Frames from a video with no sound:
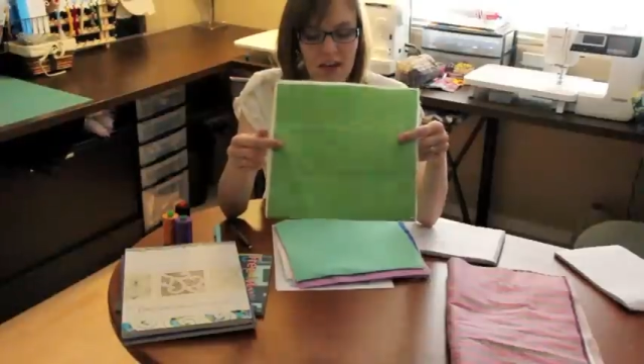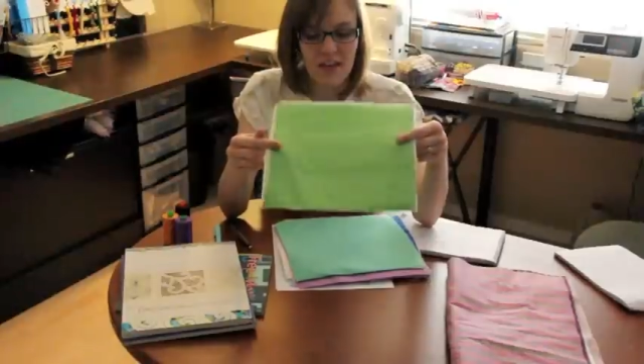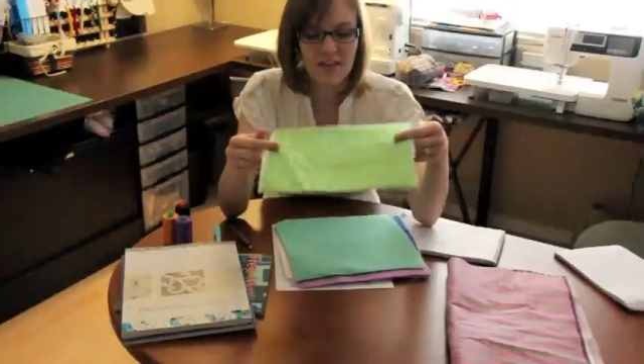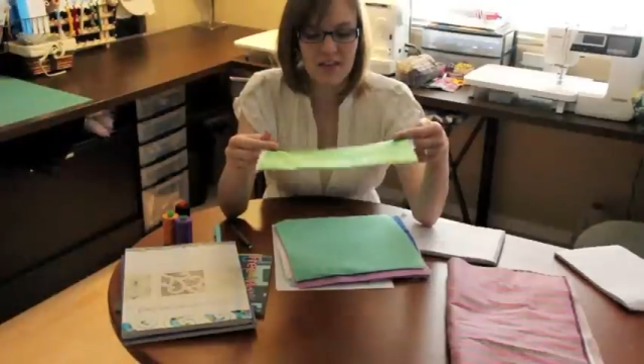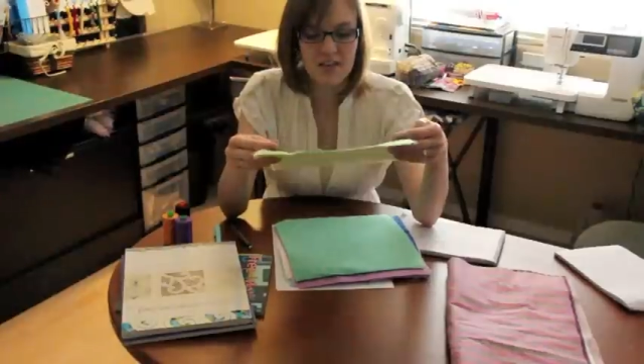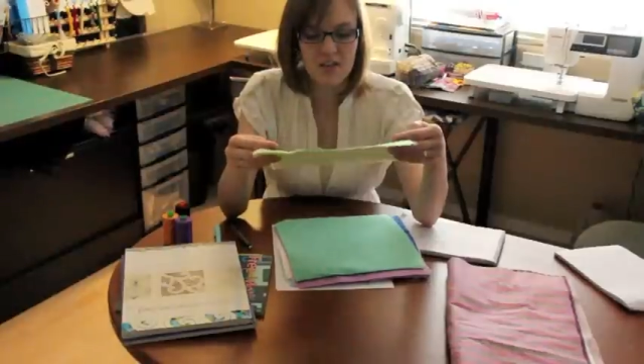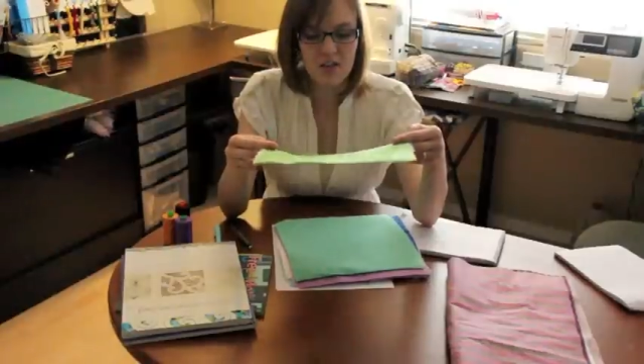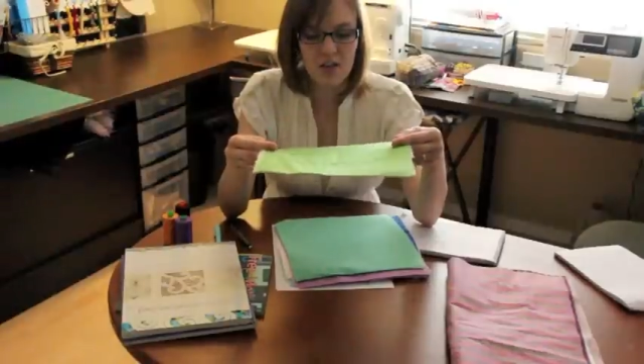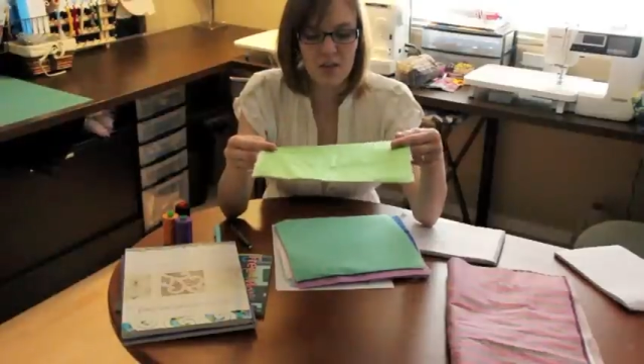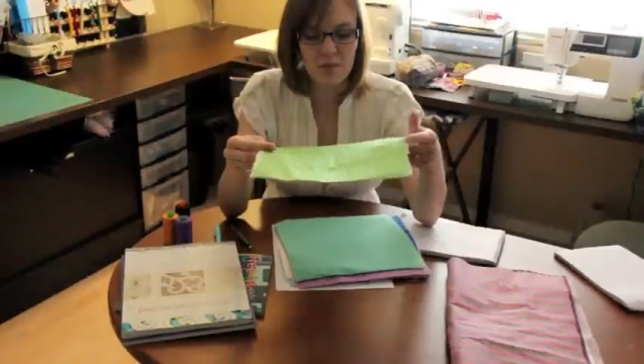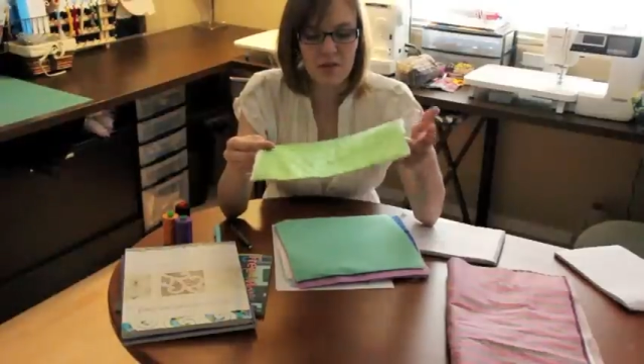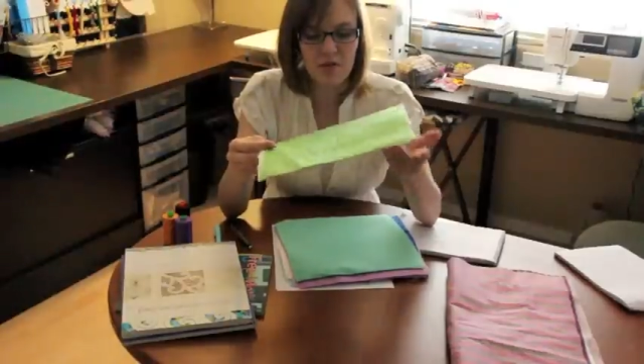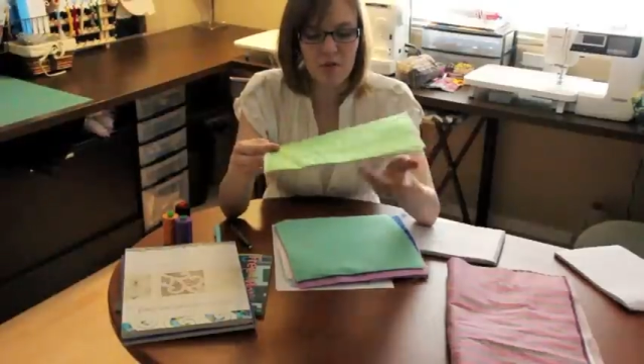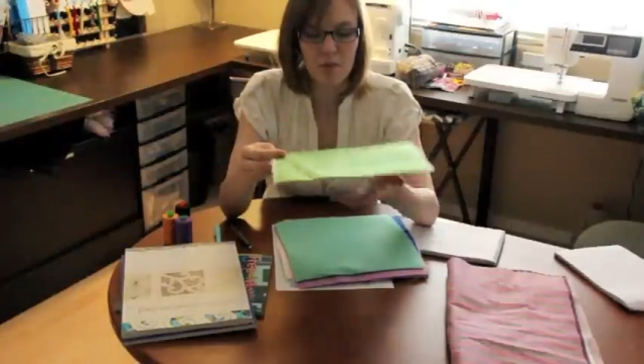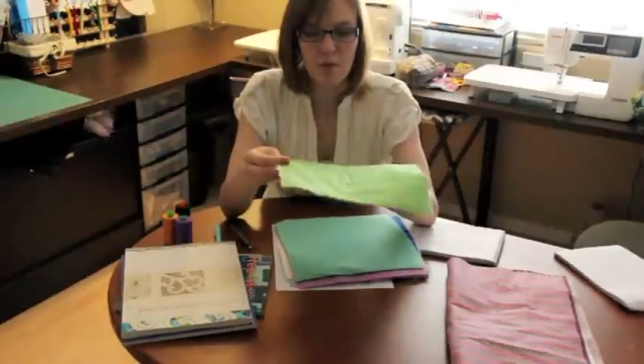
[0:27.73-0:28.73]
And these are going to
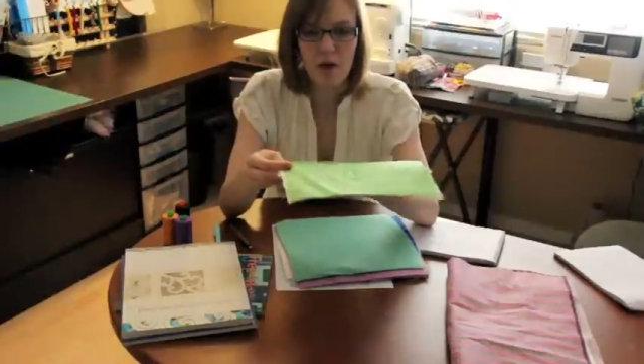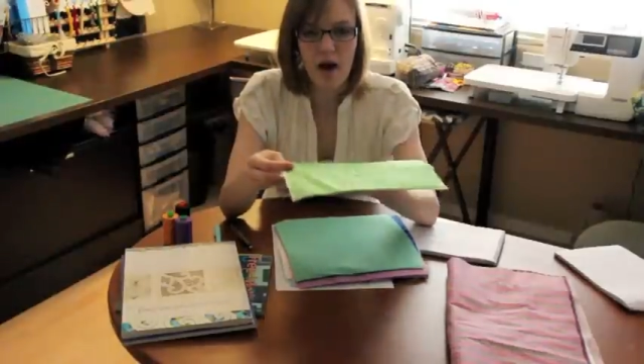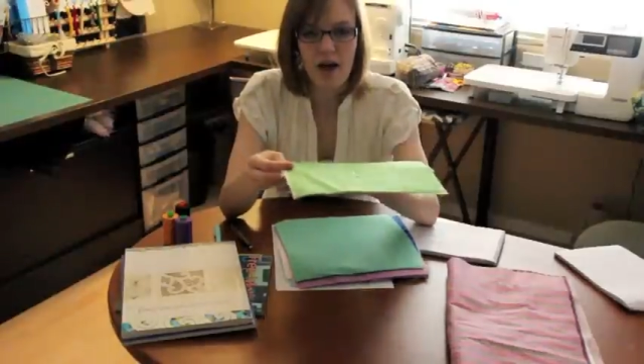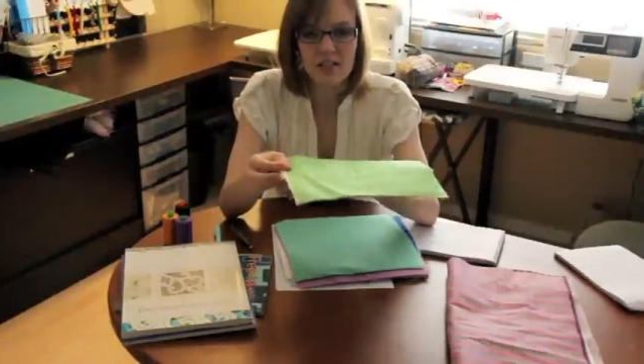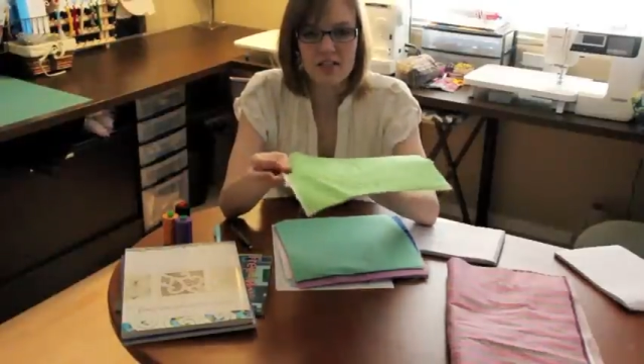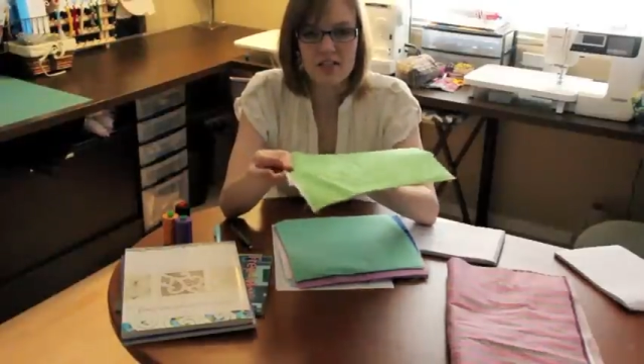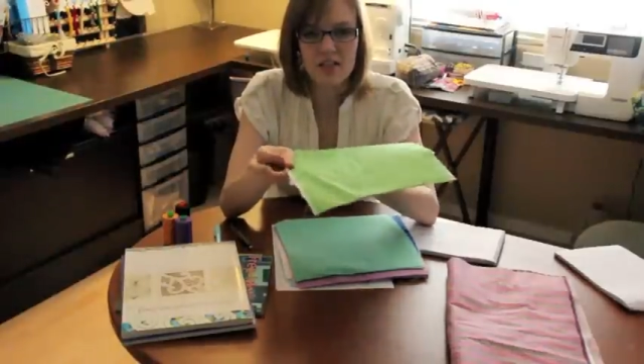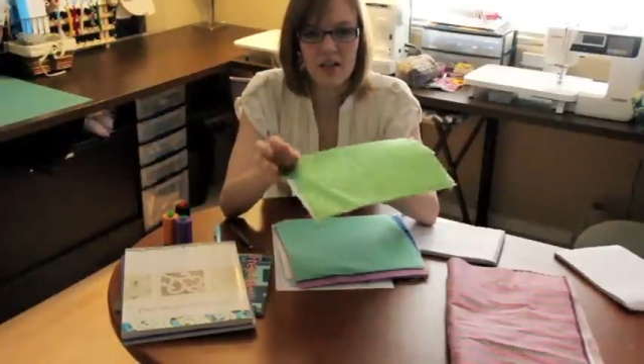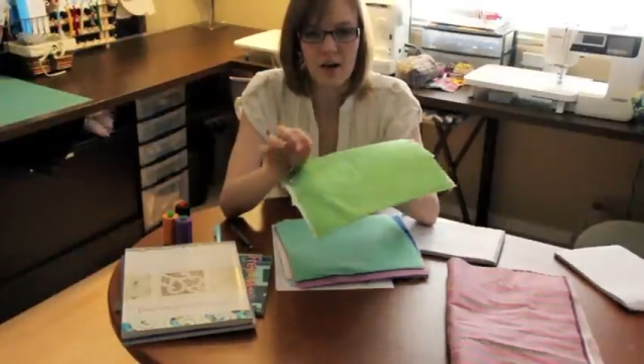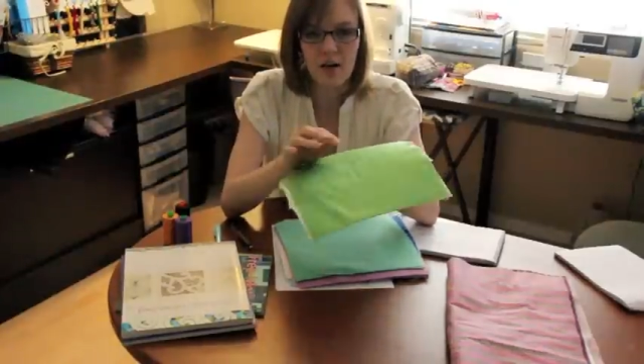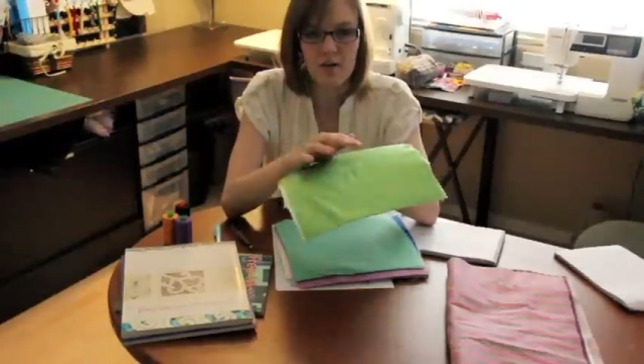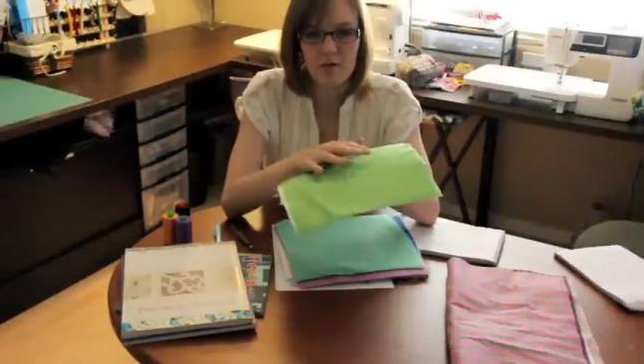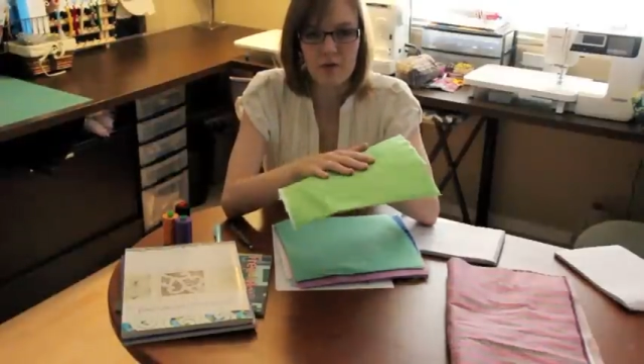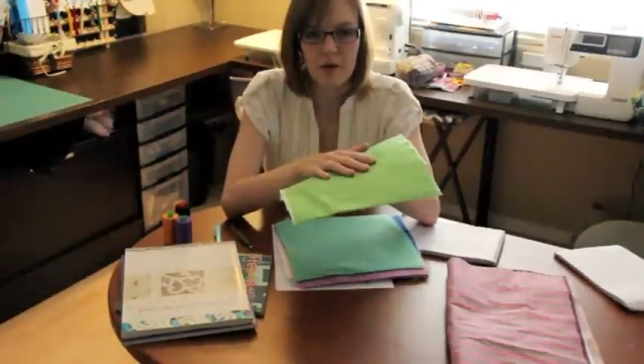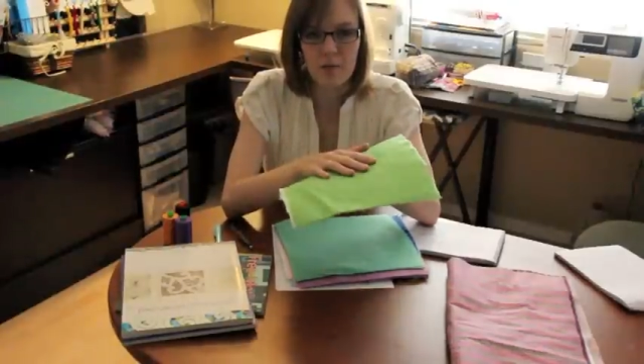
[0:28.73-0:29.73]
be for practicing
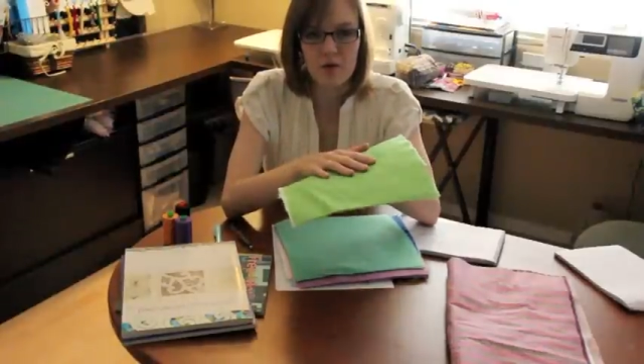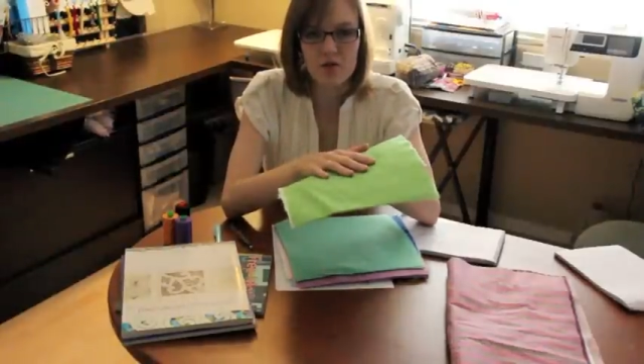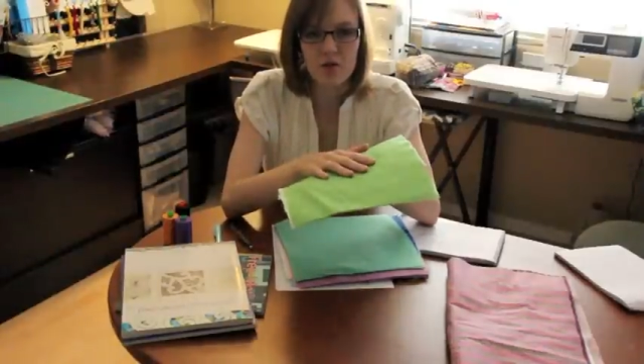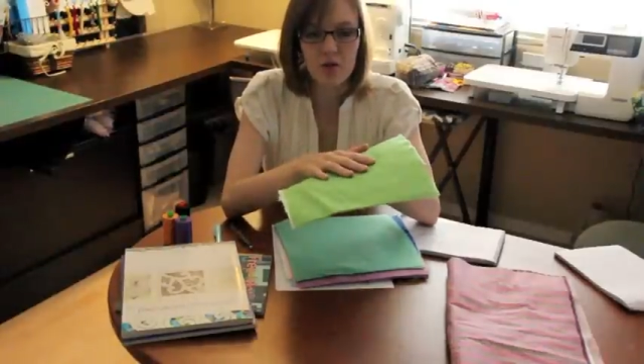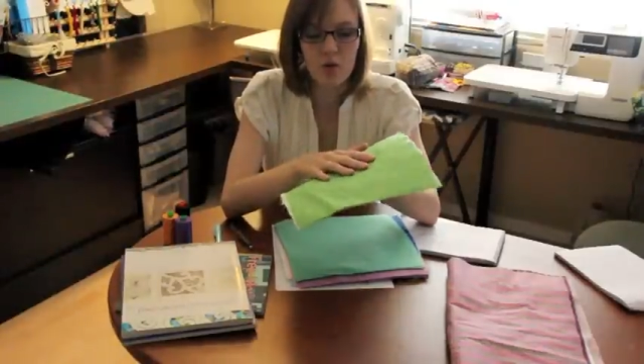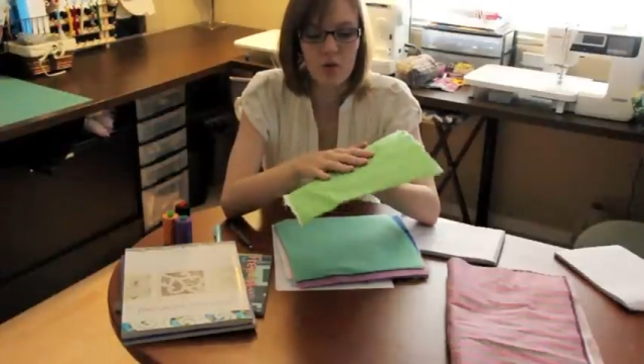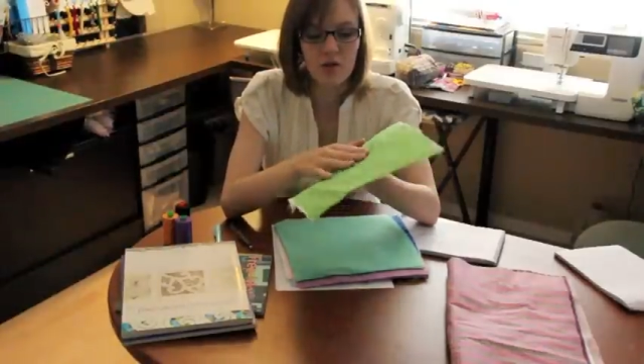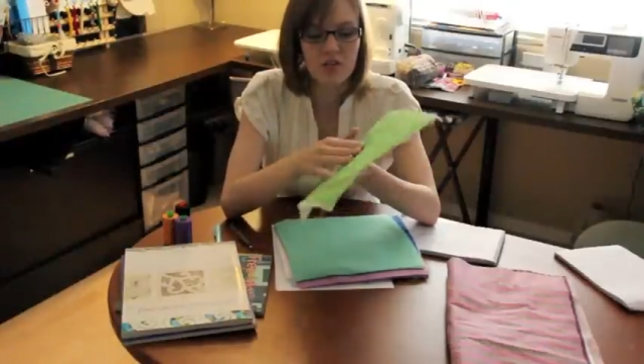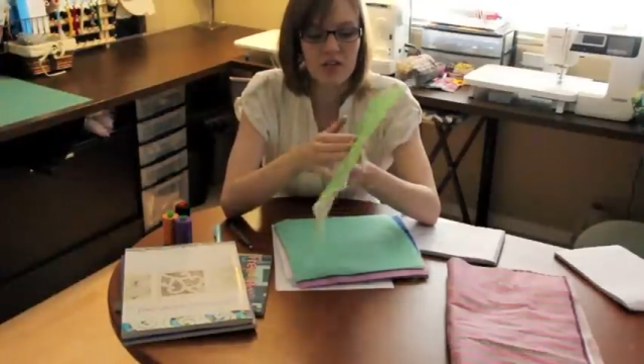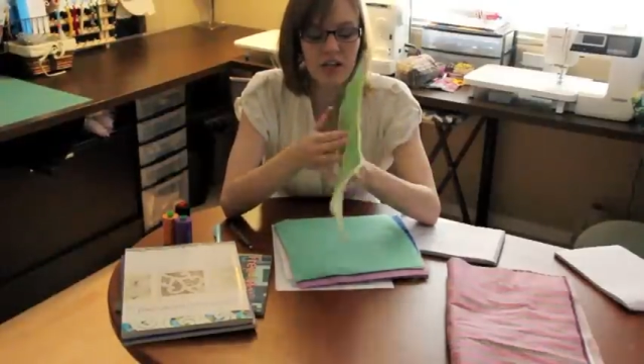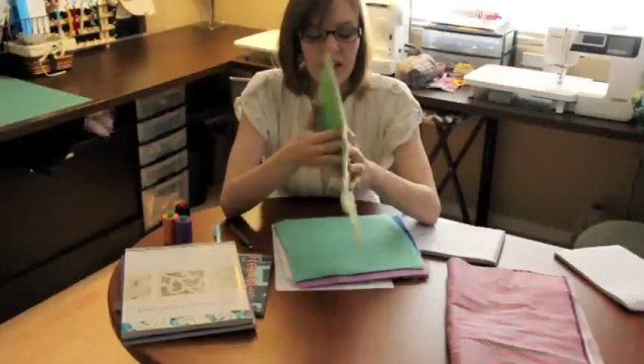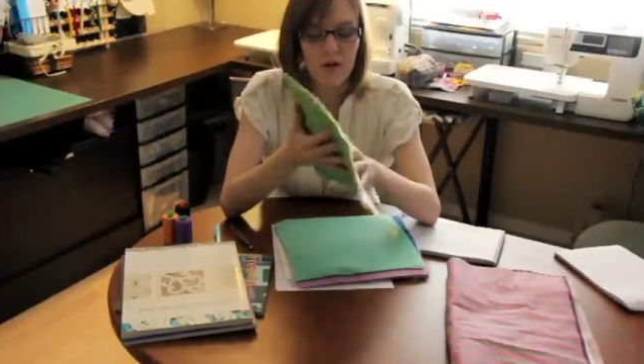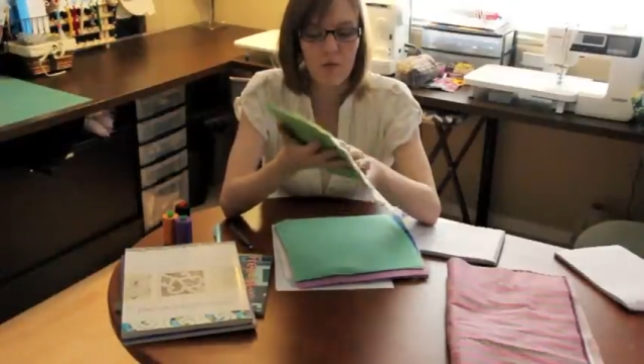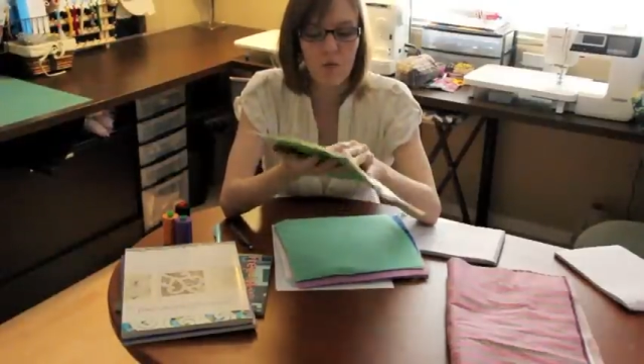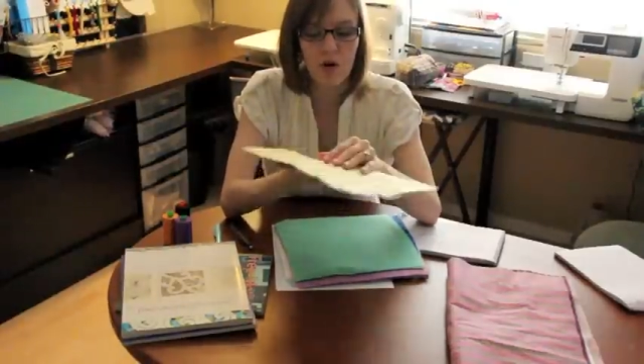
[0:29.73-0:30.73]
our free motion quilting.